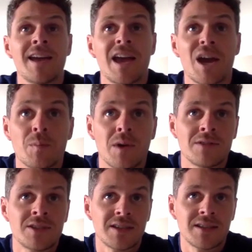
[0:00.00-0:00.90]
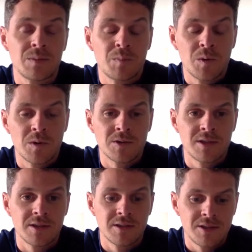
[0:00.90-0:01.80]
obviously it's important
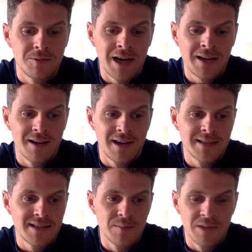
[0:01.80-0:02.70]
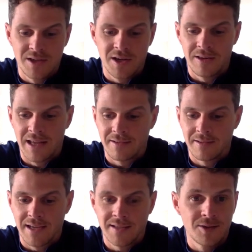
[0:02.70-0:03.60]
to recognize them, and
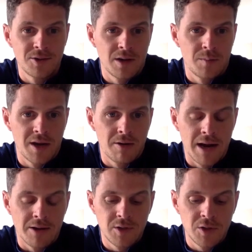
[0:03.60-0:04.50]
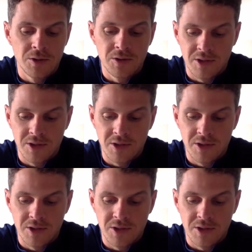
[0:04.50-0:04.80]
they're still going to be around too.